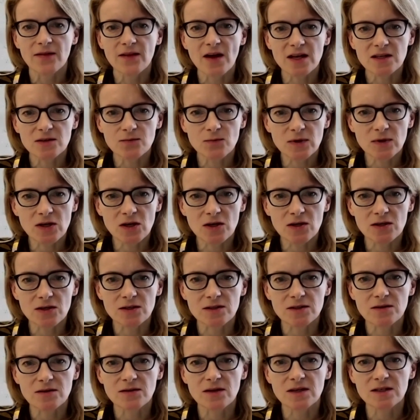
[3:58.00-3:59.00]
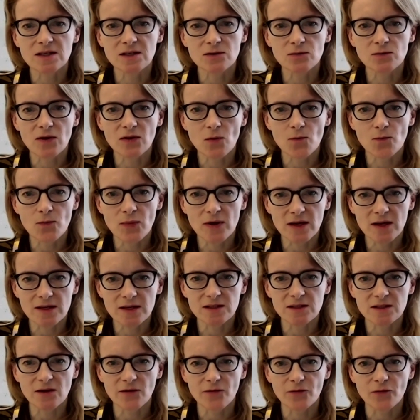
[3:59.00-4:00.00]
And that's because this is where the
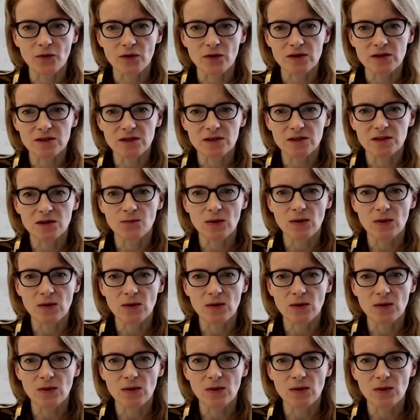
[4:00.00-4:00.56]
biggest difference